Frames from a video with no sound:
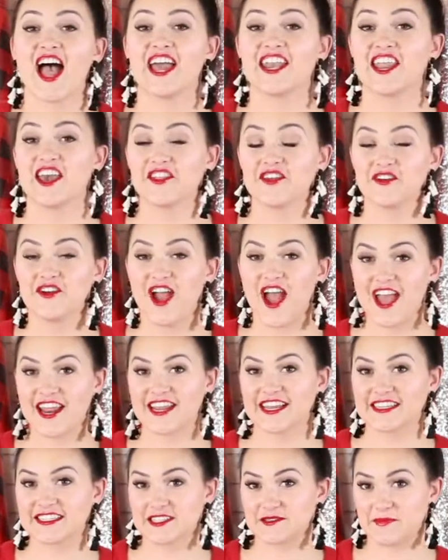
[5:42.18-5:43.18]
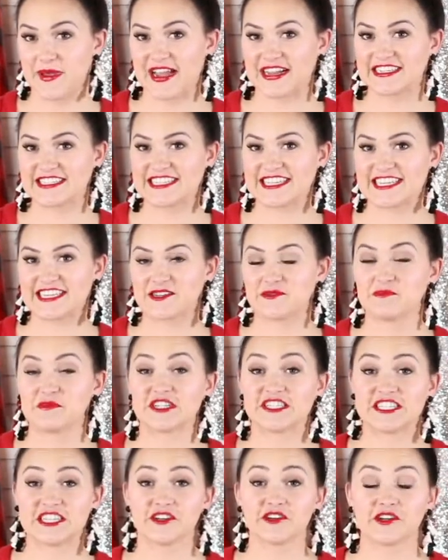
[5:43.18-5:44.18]
Another unexpected
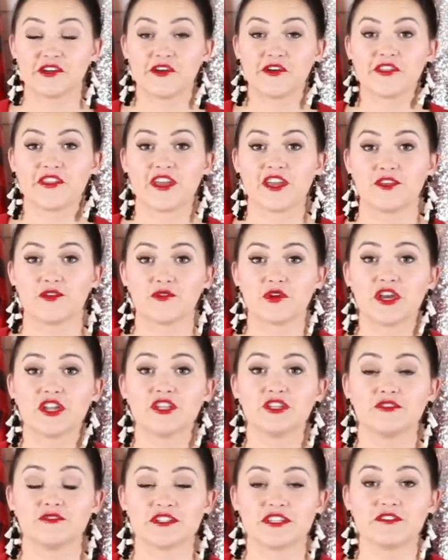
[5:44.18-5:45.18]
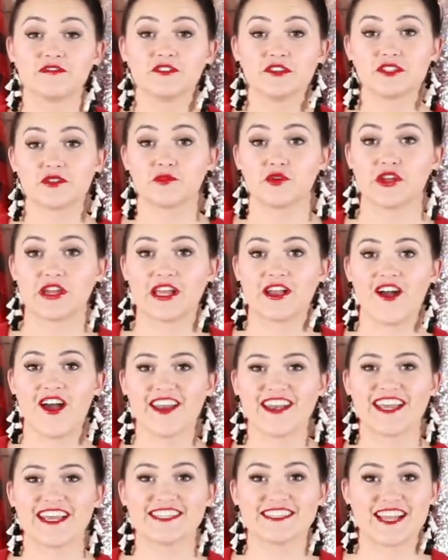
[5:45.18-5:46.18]
material that you can use Infusible ink
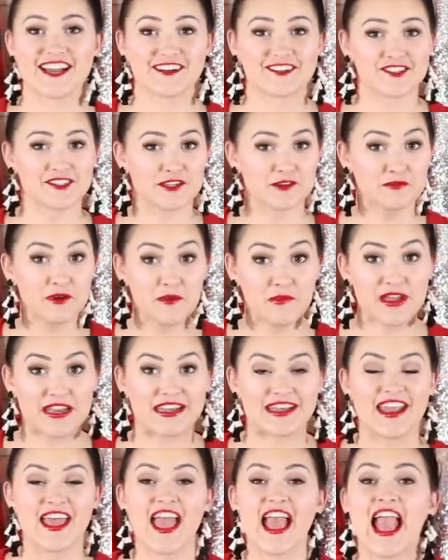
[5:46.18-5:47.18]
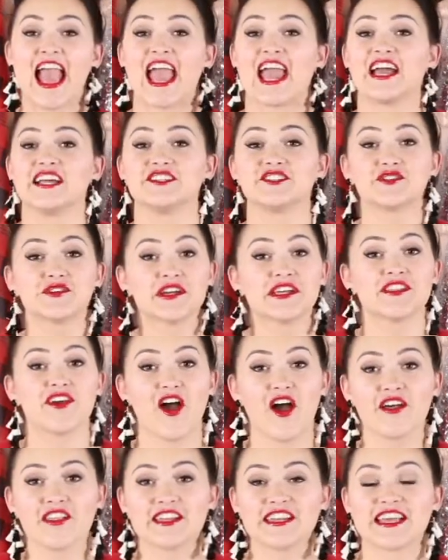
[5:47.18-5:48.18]
on is actually ribbon. And during the
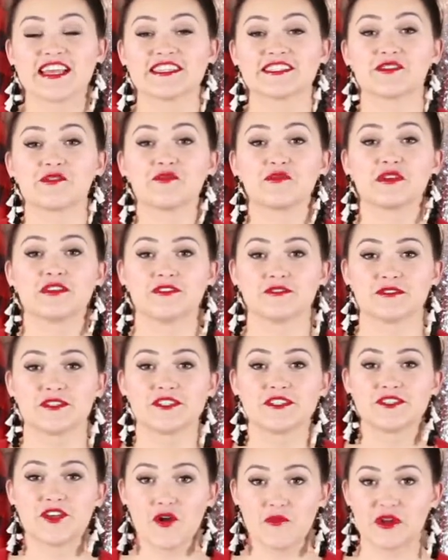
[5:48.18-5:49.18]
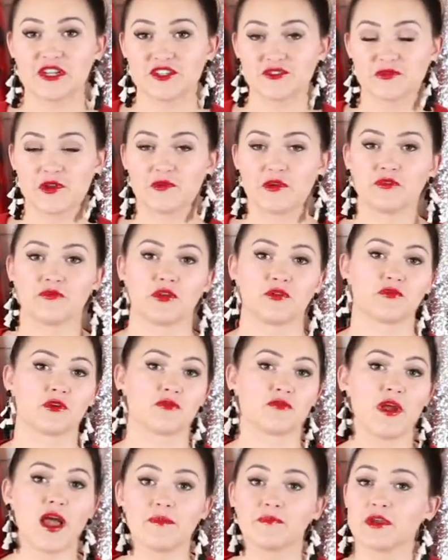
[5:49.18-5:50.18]
holidays, we use so much ribbon when
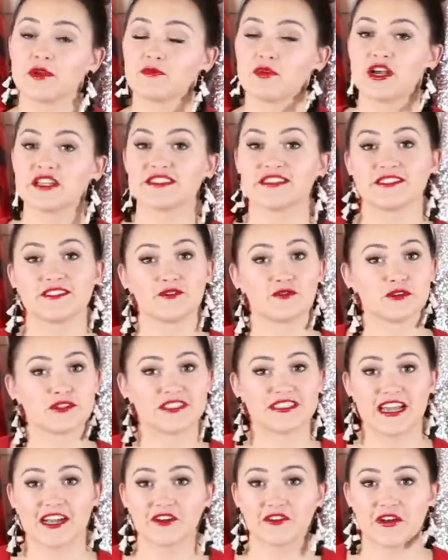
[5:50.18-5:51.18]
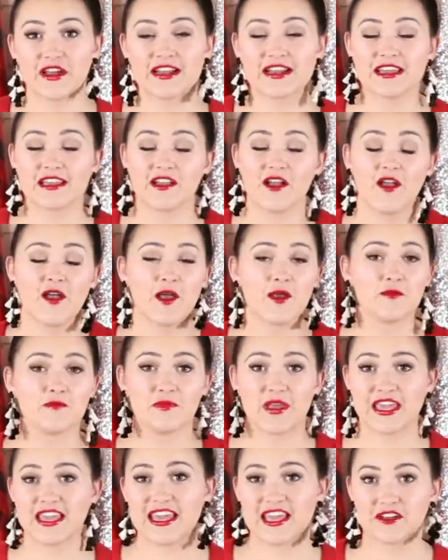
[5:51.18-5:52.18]
we're wrapping presents or decorating,
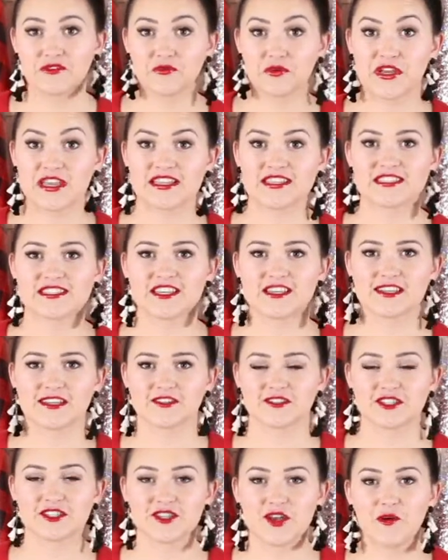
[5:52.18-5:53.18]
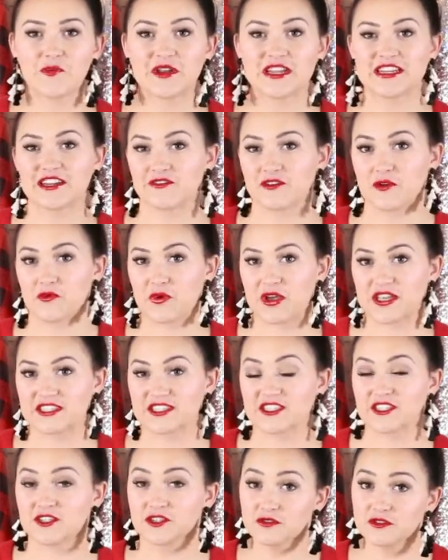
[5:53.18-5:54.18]
making wreaths. There's so many different ways
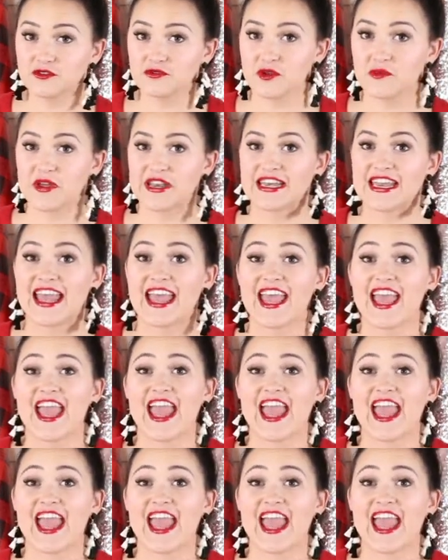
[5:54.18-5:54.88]
to use ribbon.